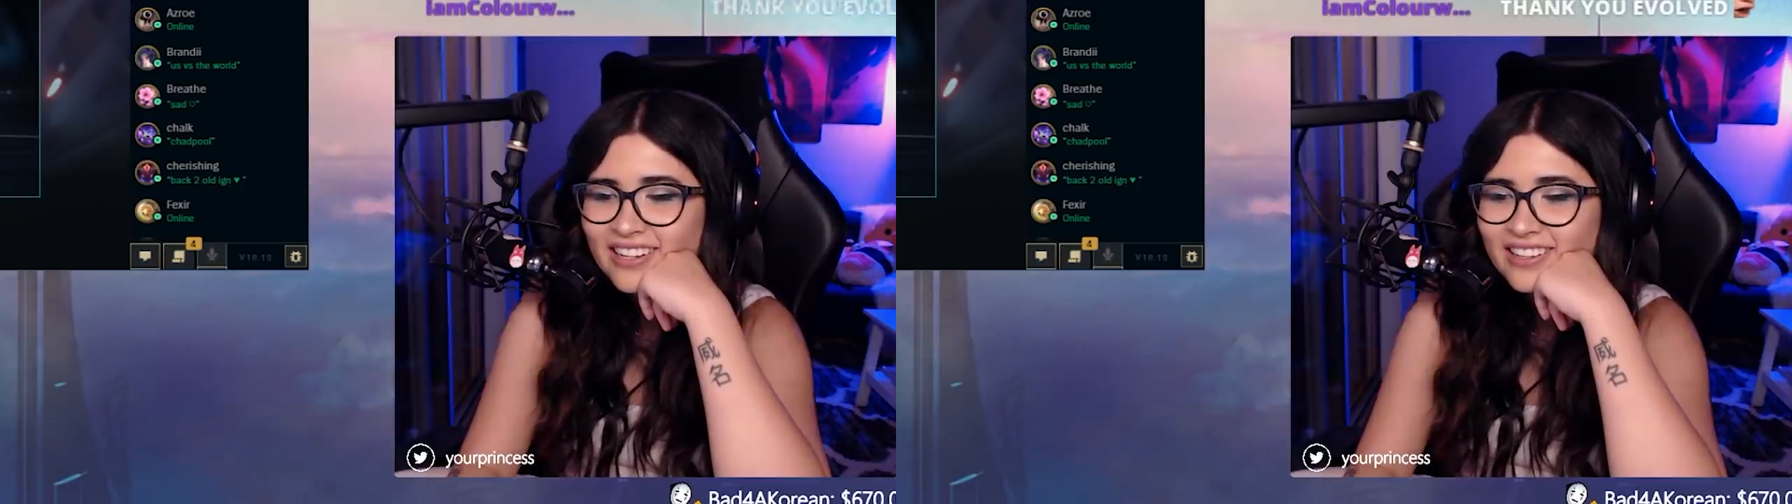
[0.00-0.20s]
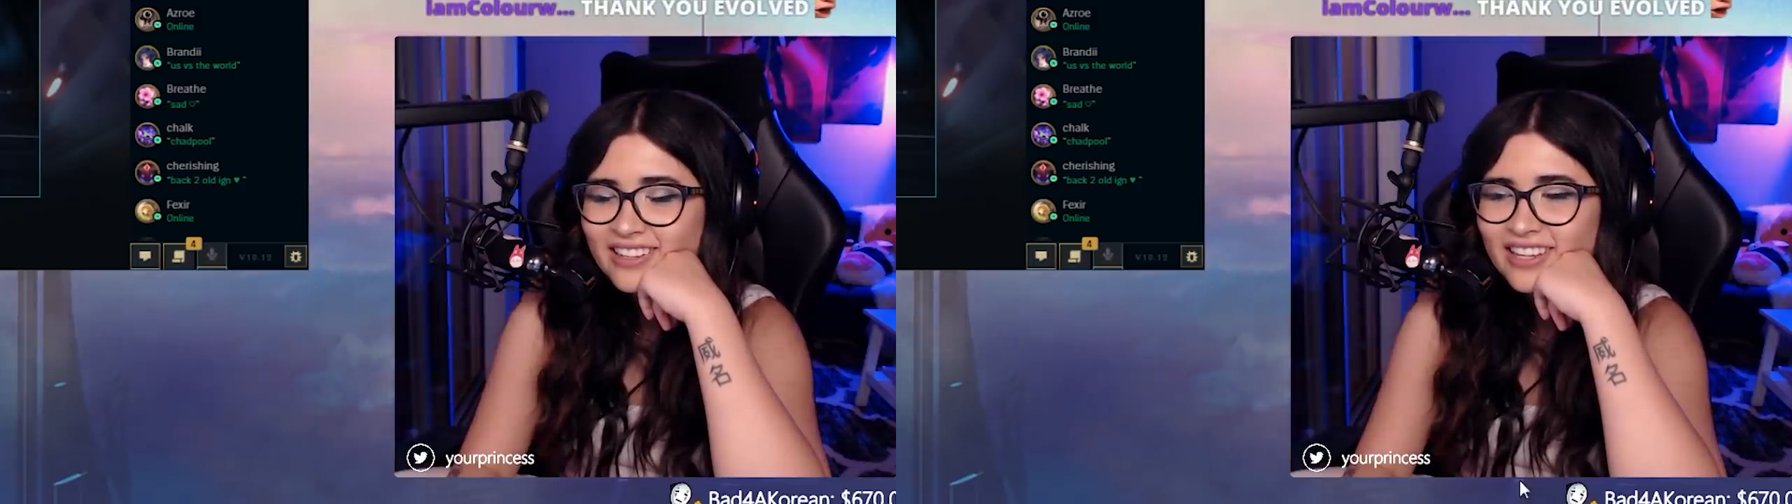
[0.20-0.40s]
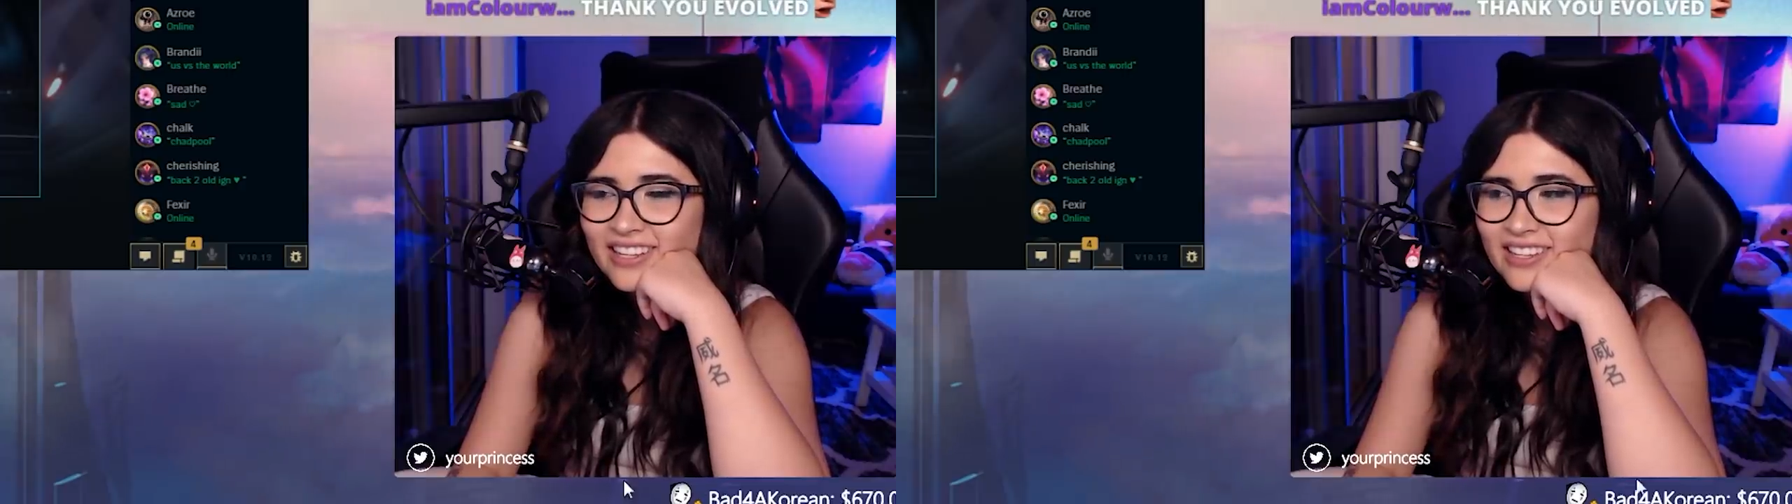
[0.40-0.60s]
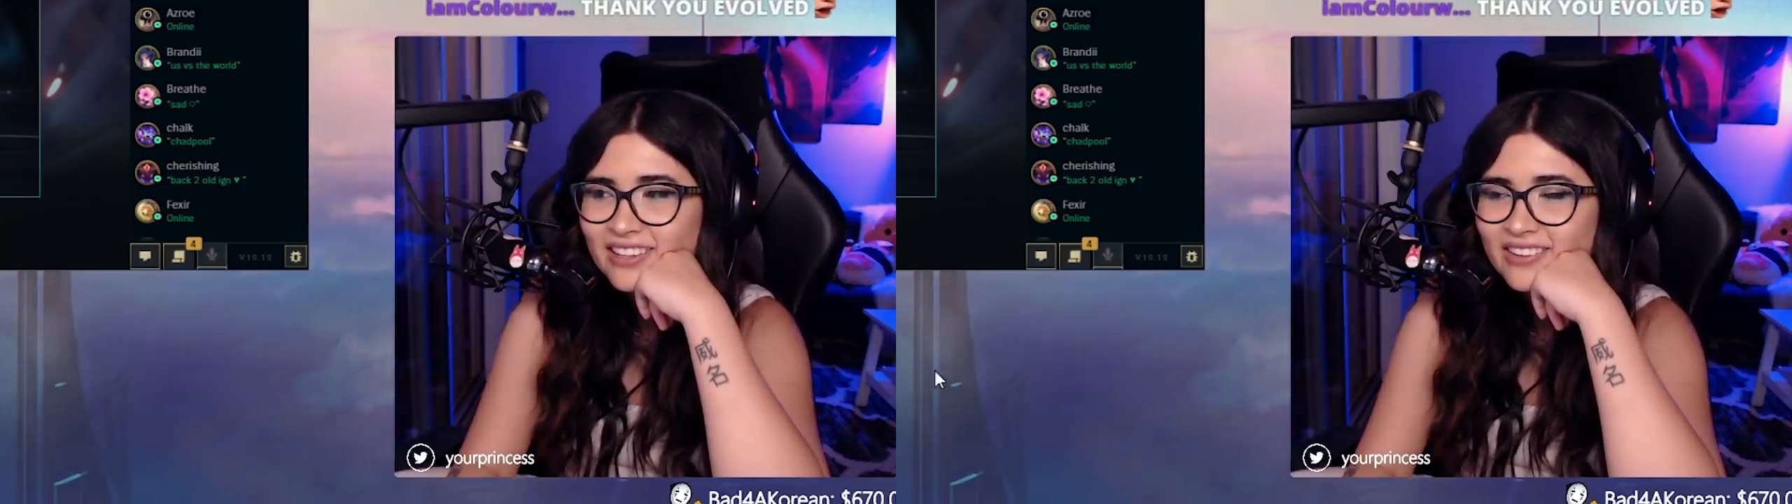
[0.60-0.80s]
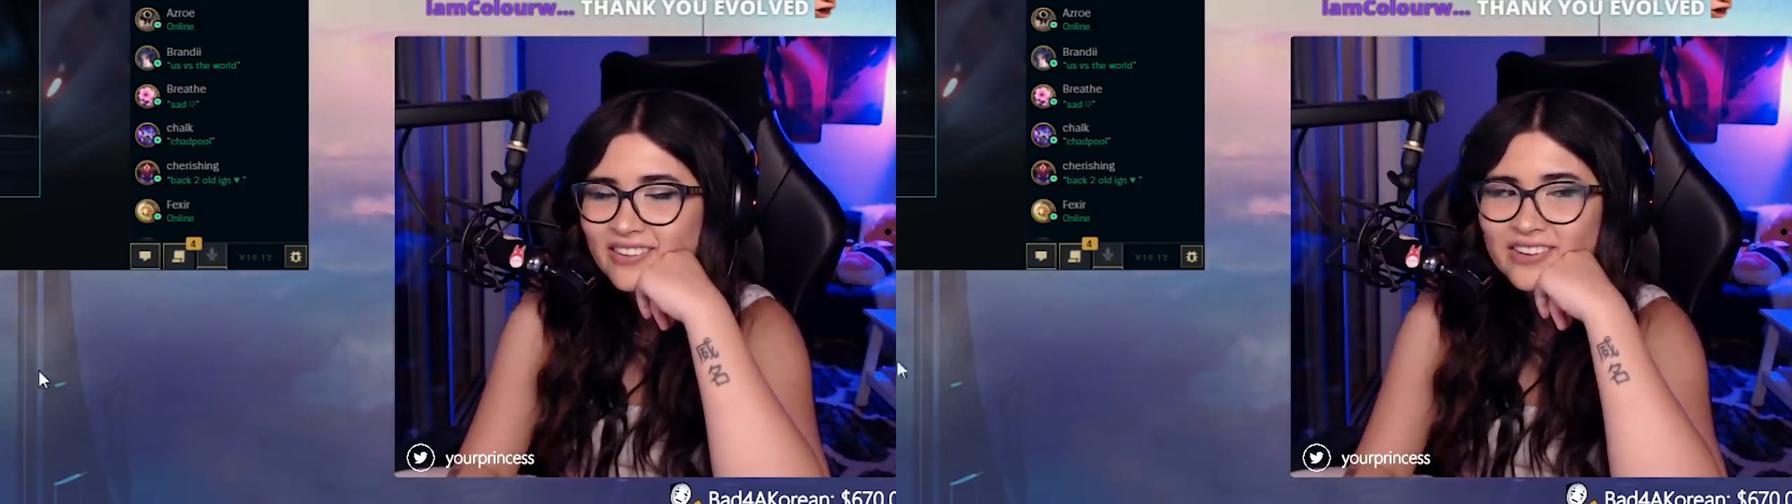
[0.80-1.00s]
Thank
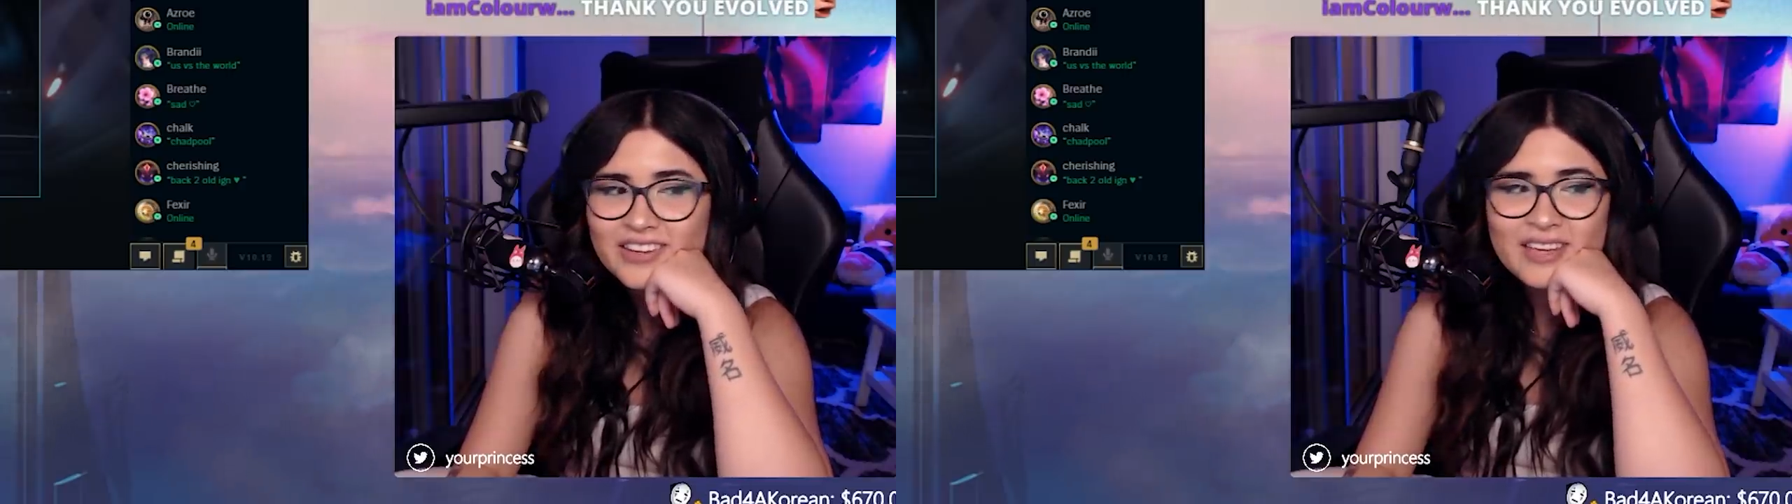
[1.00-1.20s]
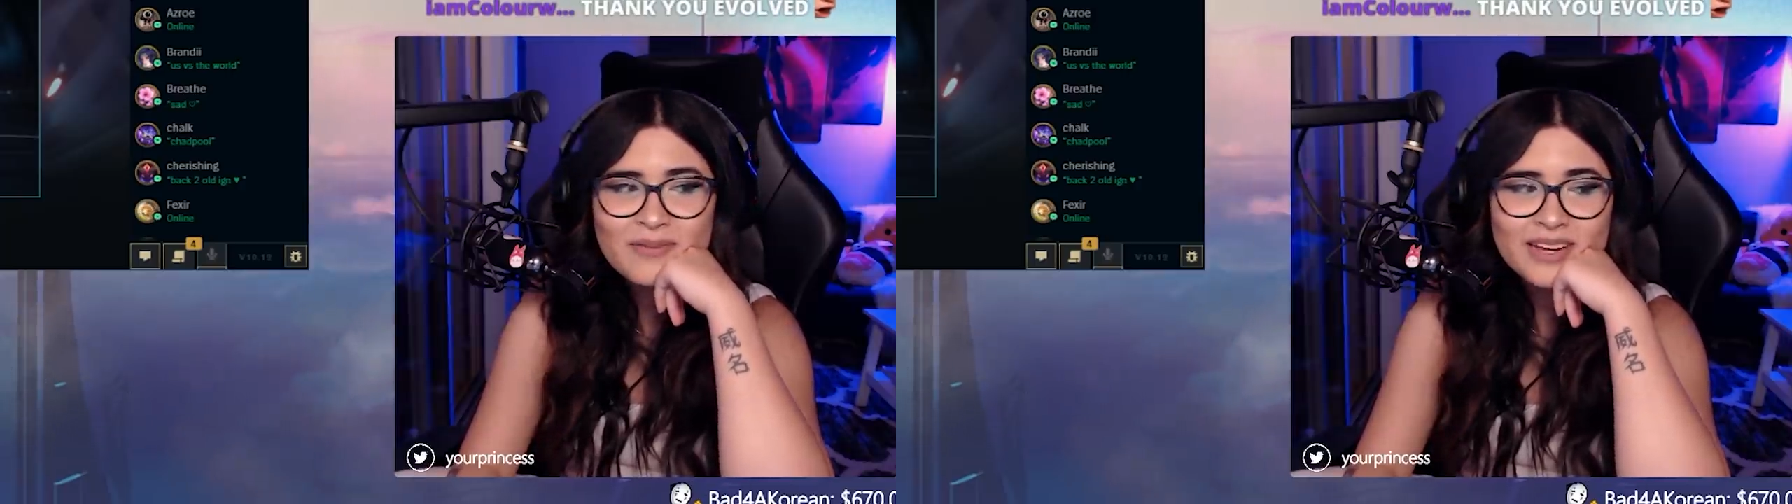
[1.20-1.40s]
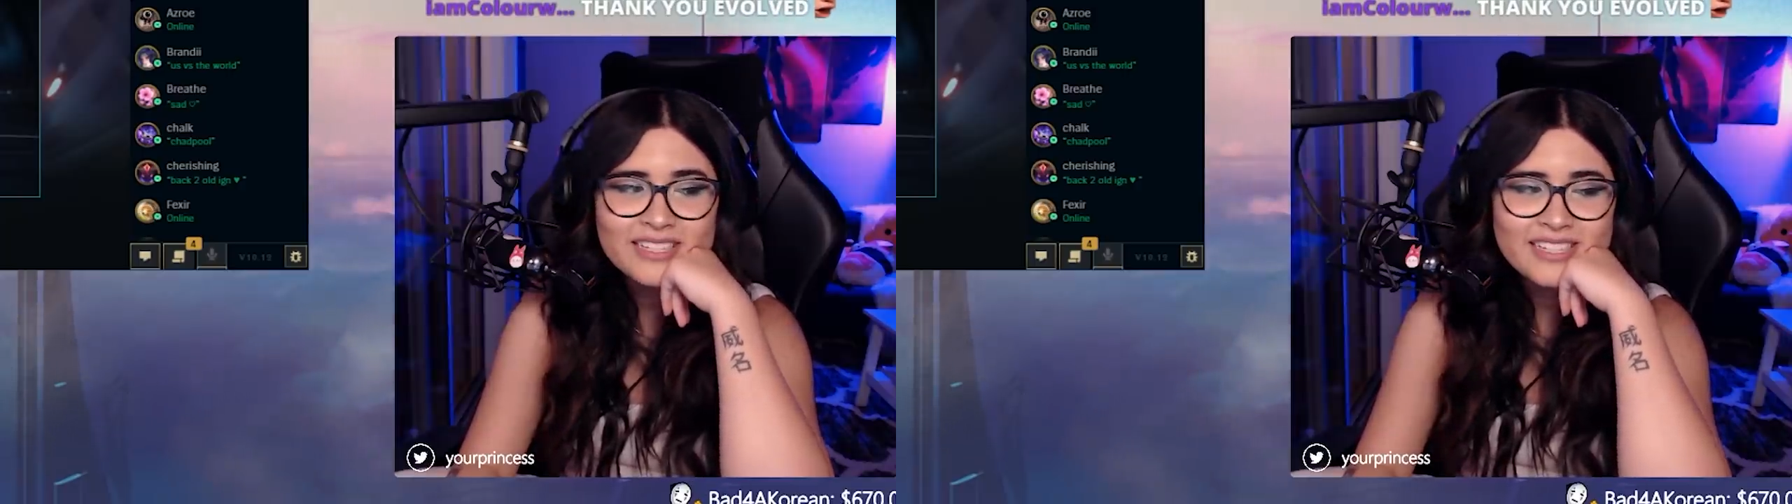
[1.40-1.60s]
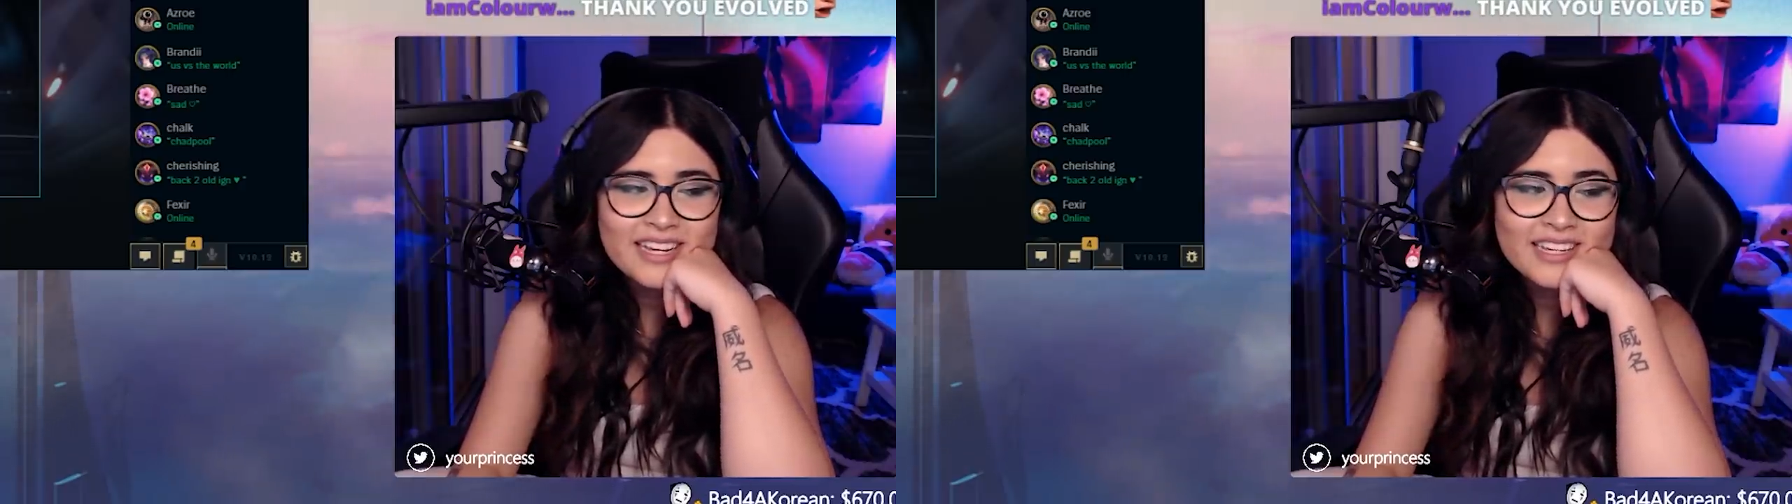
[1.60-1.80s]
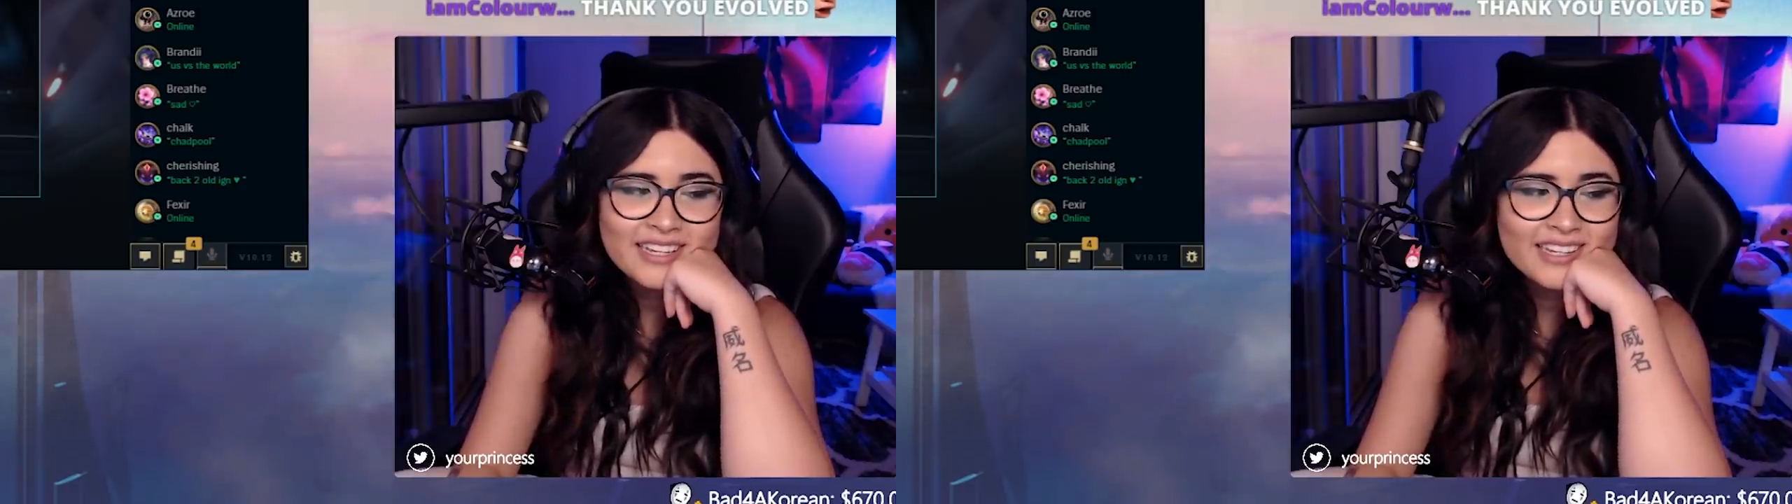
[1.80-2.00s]
you. Okay, bye,
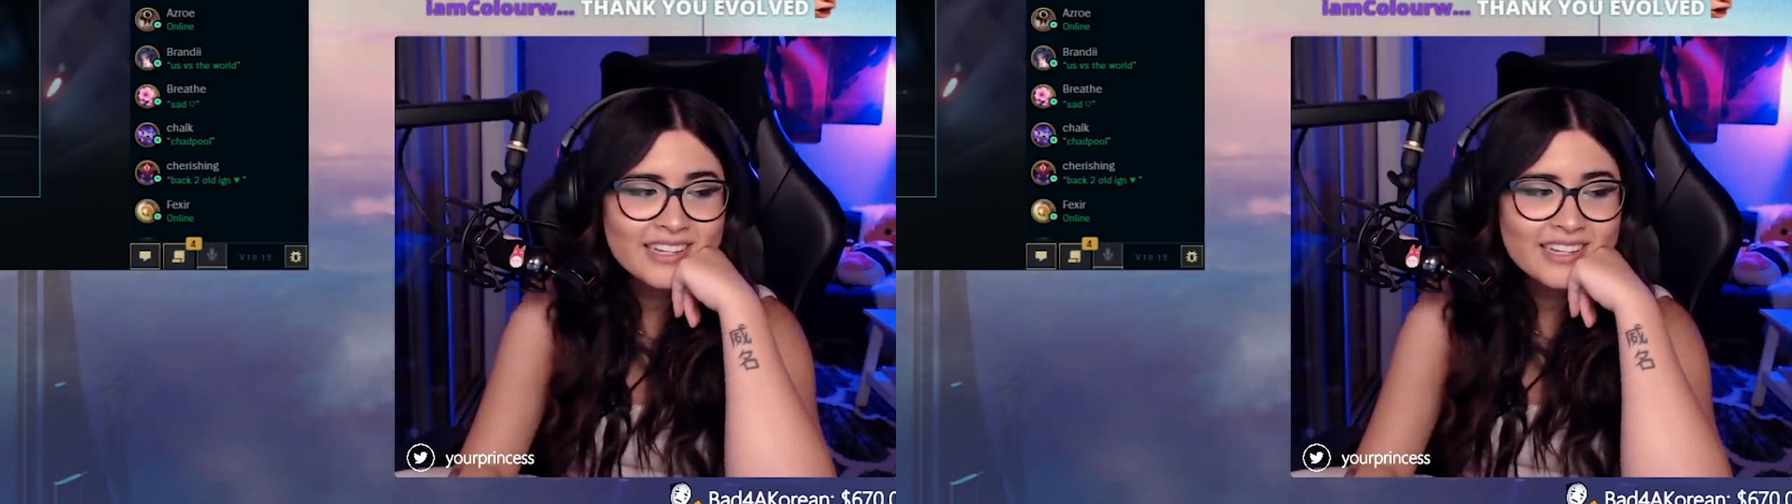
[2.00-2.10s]
Jack.